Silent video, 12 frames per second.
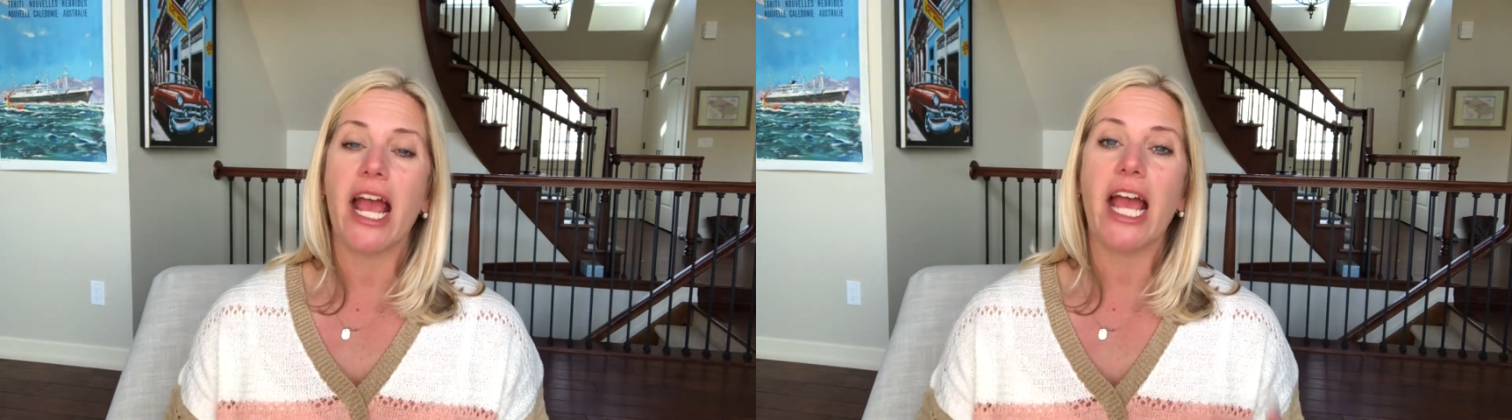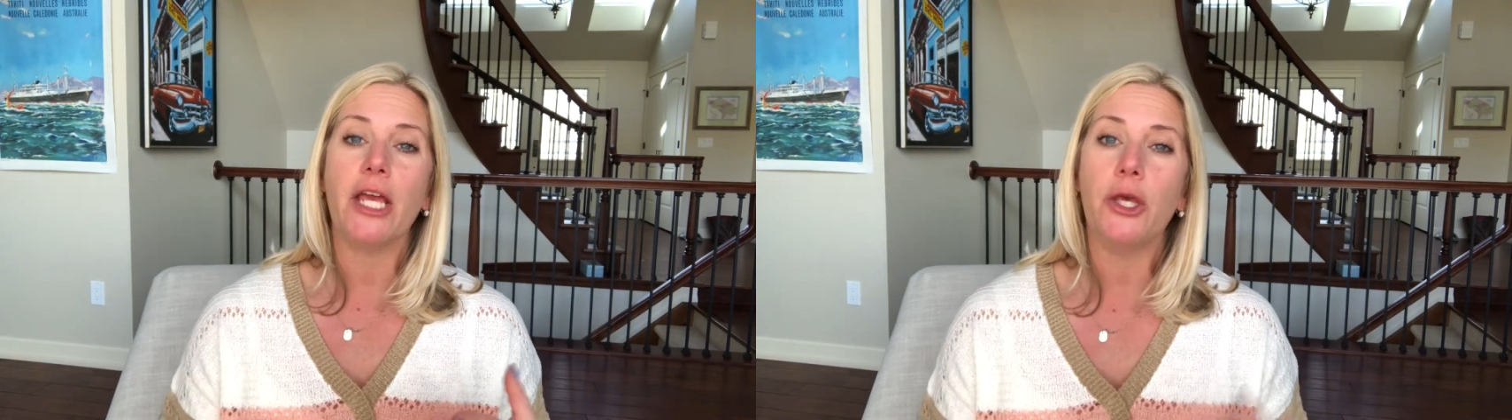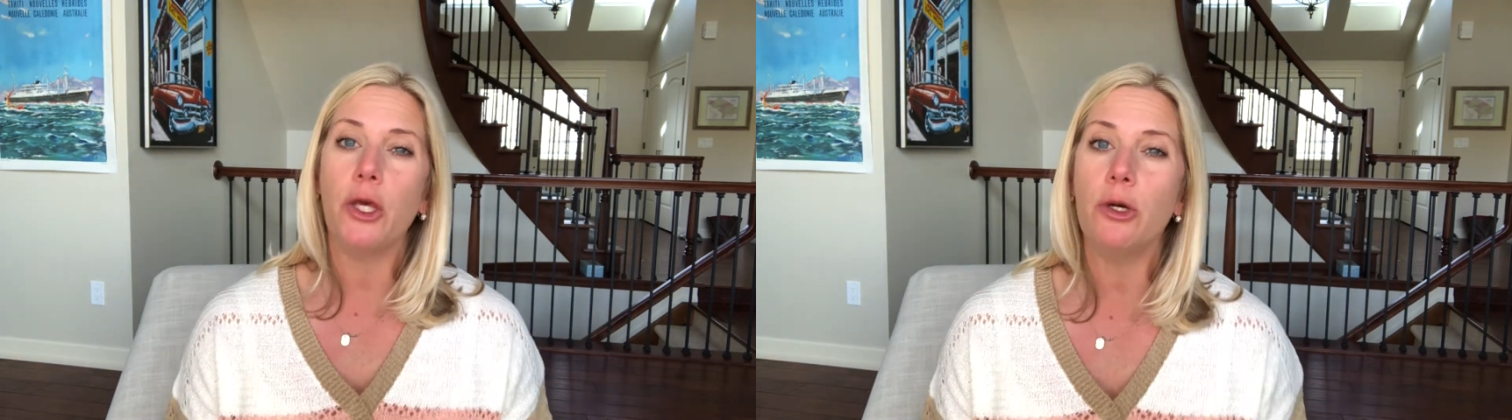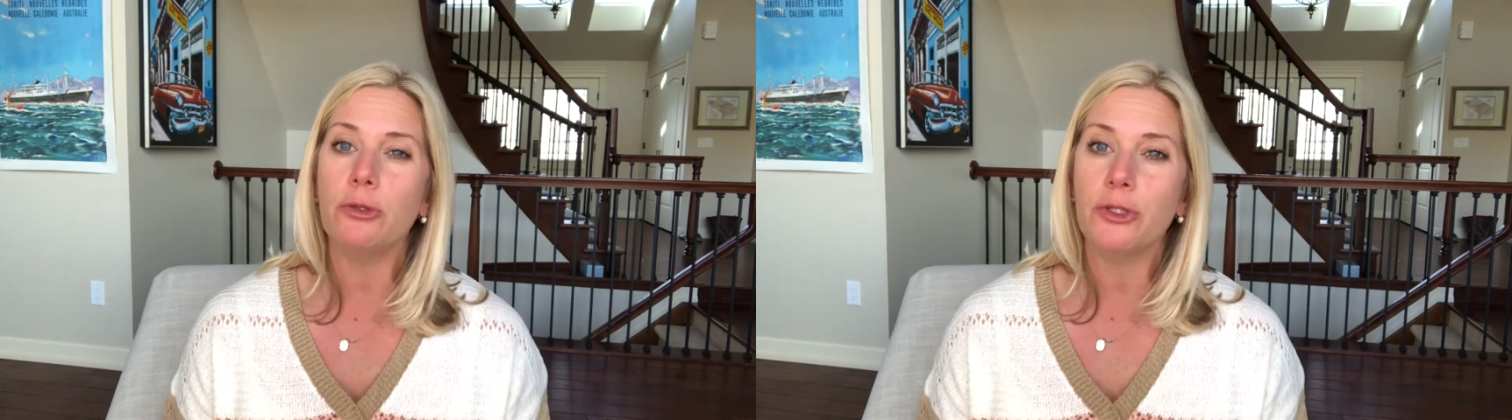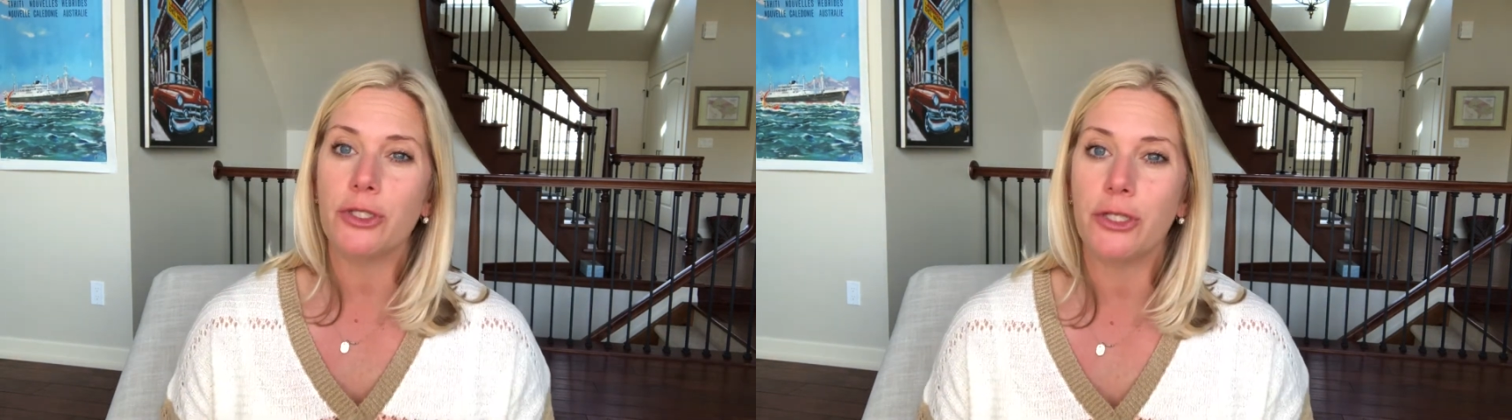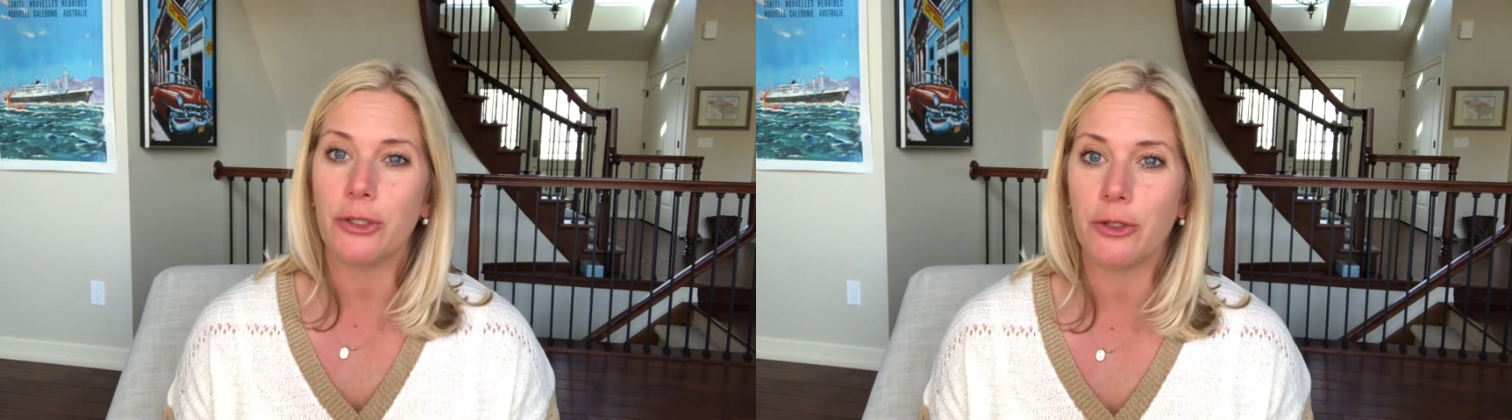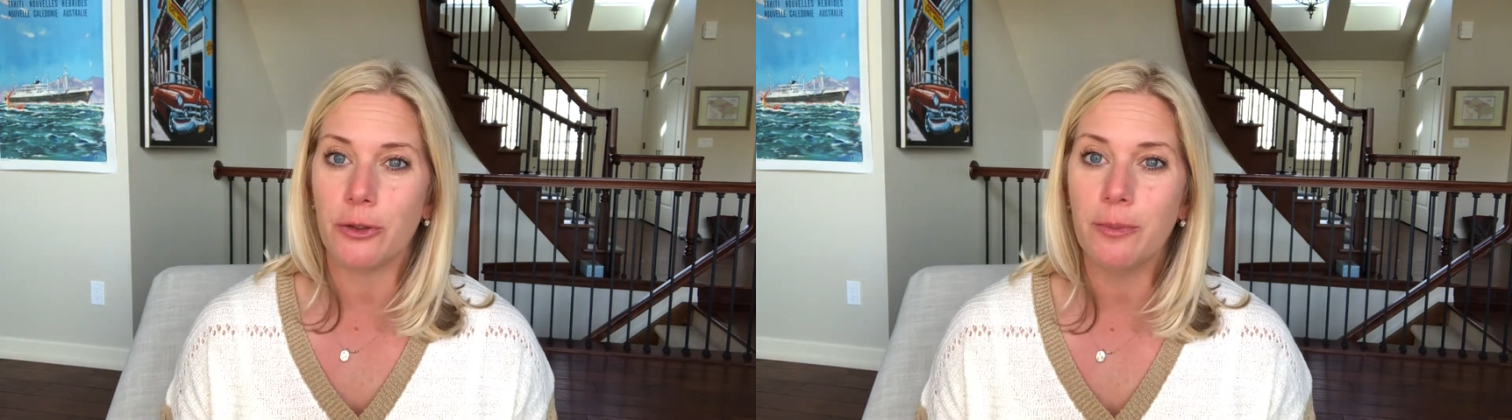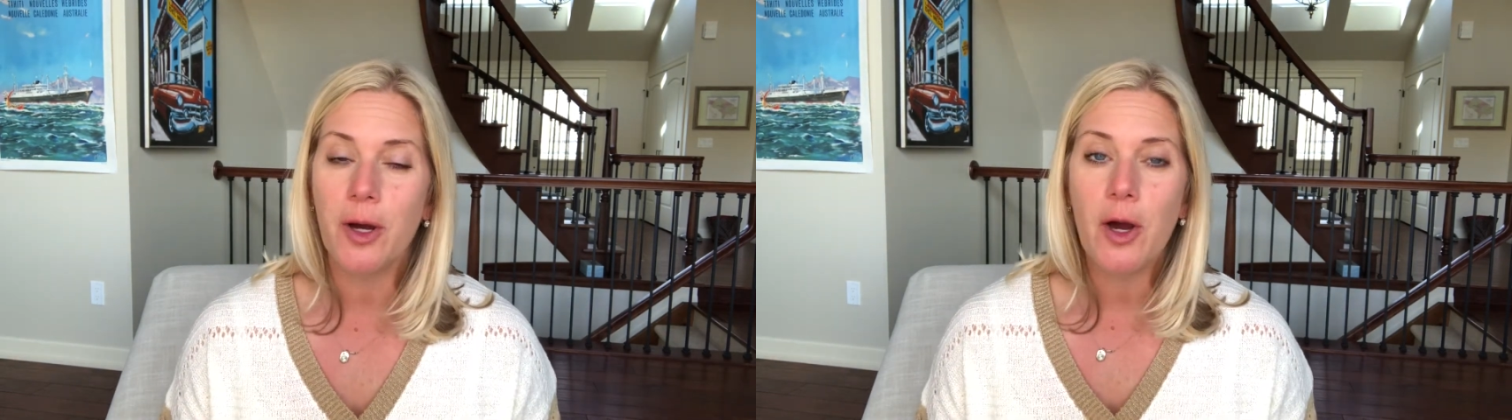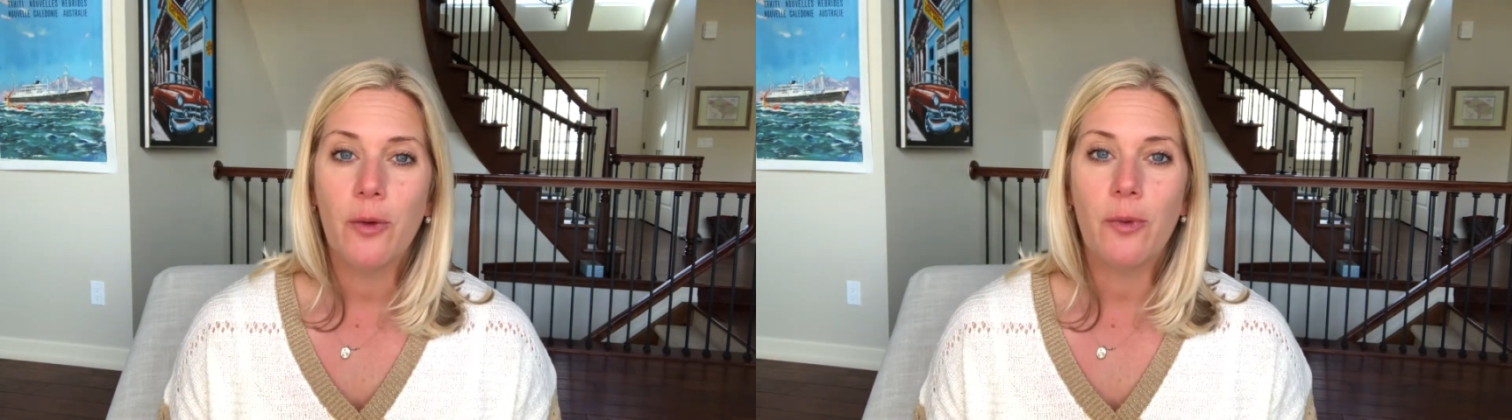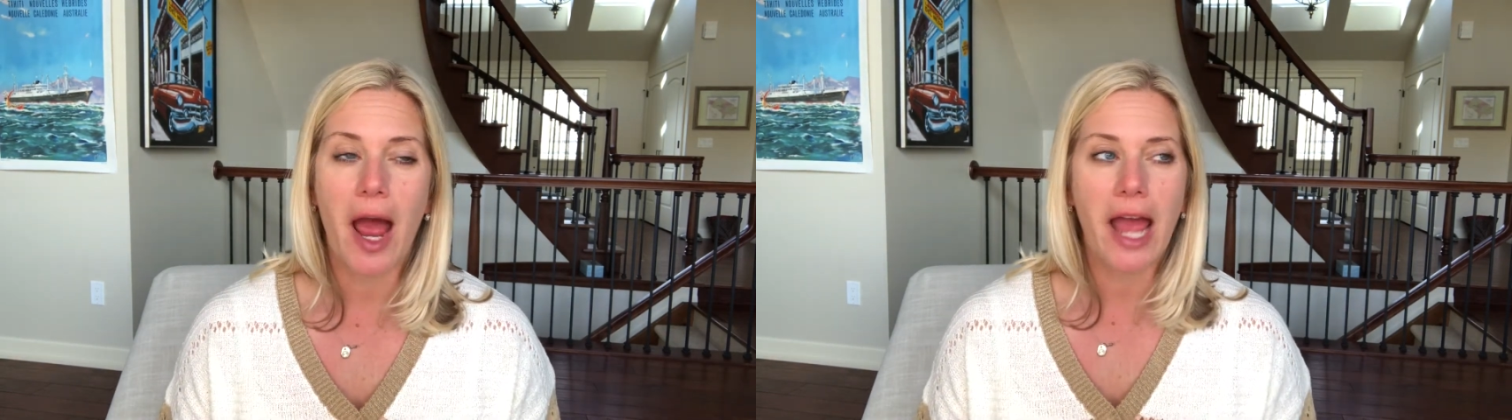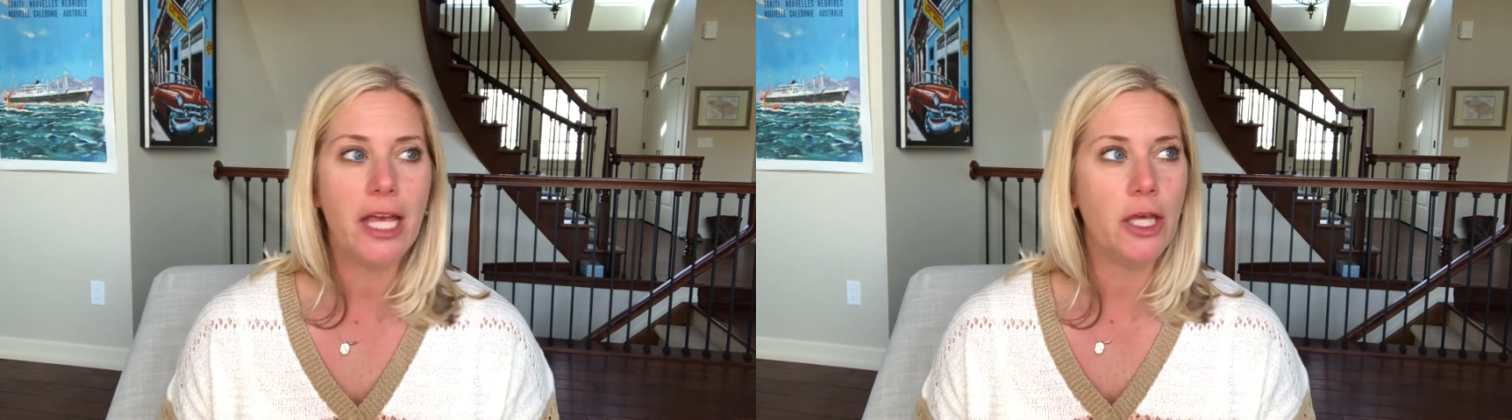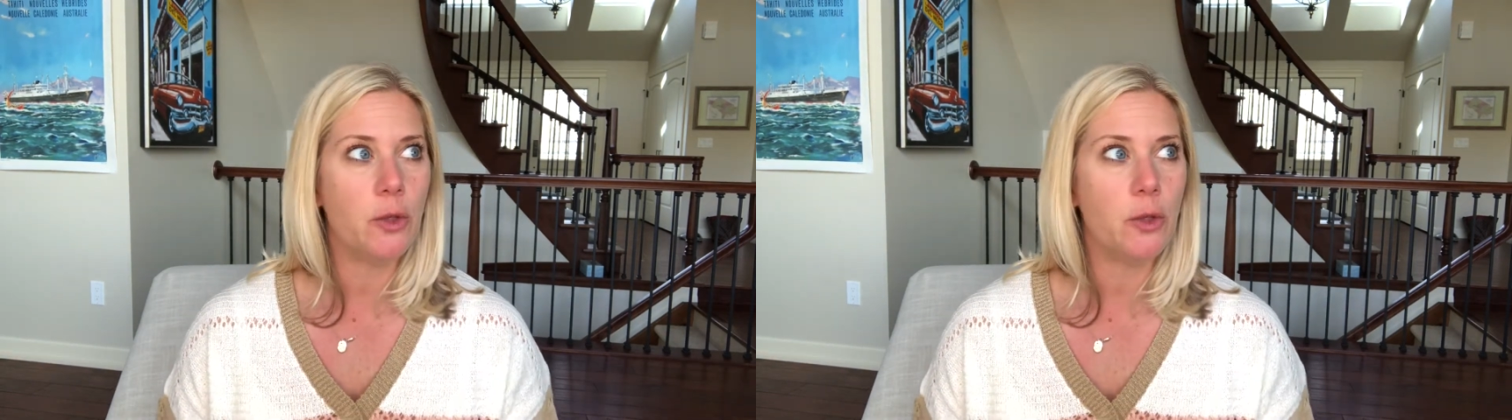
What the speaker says: a YouTube, right?